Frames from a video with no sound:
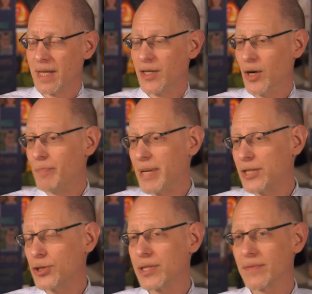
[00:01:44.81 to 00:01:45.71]
there are
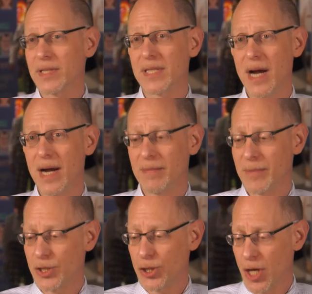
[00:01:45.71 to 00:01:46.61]
pictures of the time
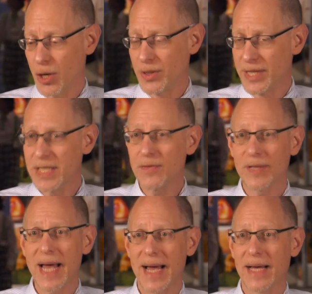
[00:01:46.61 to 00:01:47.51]
that show this
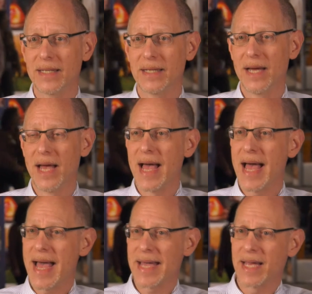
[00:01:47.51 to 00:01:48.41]
flag
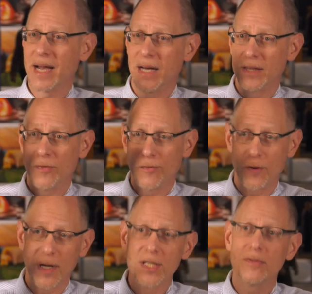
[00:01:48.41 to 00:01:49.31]
hanging on the
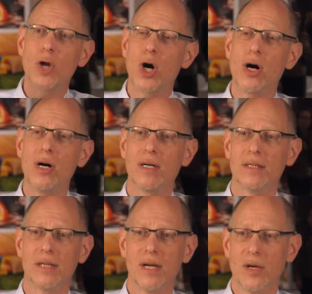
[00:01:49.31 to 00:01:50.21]
front of the
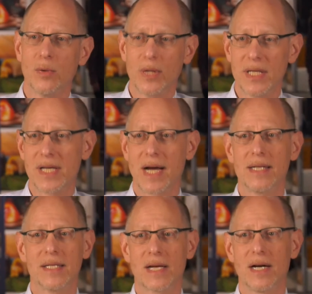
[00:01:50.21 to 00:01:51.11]
hall where the
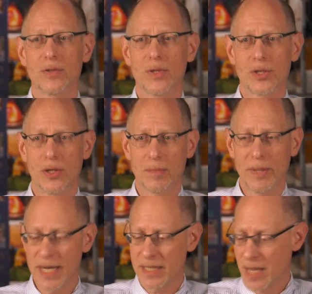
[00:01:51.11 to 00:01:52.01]
Zionist Congress took
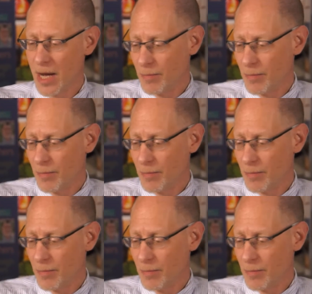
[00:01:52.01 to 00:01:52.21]
place,